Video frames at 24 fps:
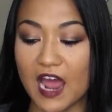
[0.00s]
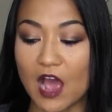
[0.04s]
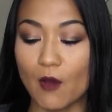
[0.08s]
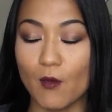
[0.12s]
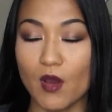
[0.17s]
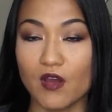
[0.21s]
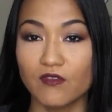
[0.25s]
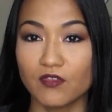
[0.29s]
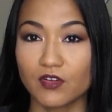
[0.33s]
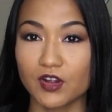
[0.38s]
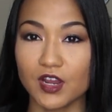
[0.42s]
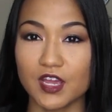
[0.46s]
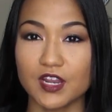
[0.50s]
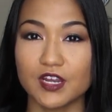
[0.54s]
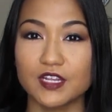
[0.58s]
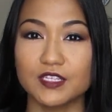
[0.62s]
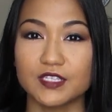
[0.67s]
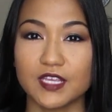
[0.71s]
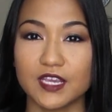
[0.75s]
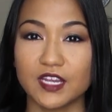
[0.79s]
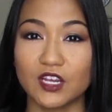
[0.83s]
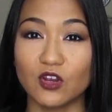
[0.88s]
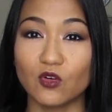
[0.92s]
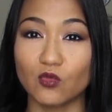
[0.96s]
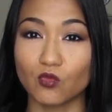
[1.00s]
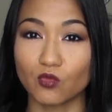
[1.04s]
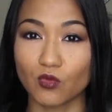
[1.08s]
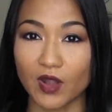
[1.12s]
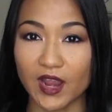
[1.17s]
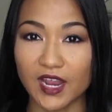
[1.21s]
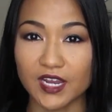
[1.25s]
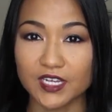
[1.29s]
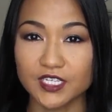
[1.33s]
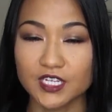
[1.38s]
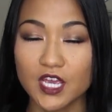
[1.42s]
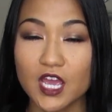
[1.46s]
However, it is a
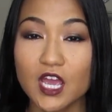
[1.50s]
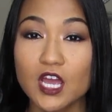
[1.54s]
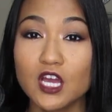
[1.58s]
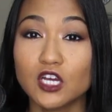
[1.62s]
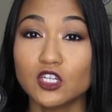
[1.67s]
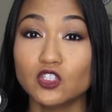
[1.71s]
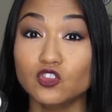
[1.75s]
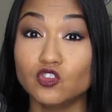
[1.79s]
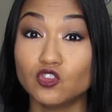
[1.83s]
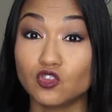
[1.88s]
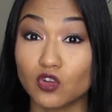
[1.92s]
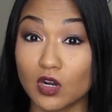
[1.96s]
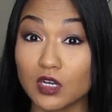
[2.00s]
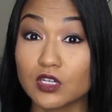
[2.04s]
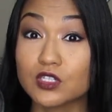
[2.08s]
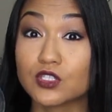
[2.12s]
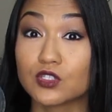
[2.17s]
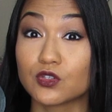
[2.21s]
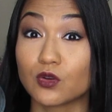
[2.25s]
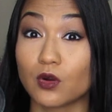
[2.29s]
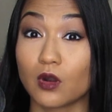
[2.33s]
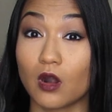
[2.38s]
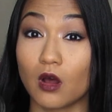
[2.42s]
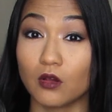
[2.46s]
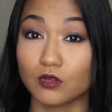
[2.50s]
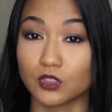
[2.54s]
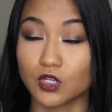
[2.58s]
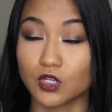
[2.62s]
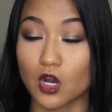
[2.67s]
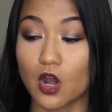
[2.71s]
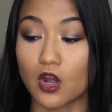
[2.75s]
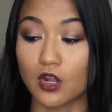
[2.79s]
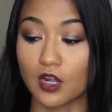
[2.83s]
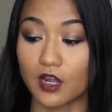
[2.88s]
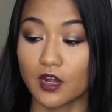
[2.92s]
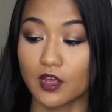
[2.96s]
great drugstore
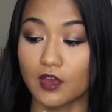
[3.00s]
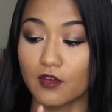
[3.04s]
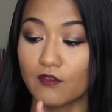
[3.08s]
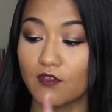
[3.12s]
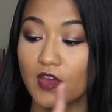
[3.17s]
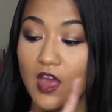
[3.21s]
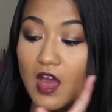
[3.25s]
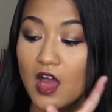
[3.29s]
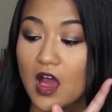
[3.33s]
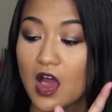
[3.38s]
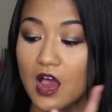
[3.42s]
alternative.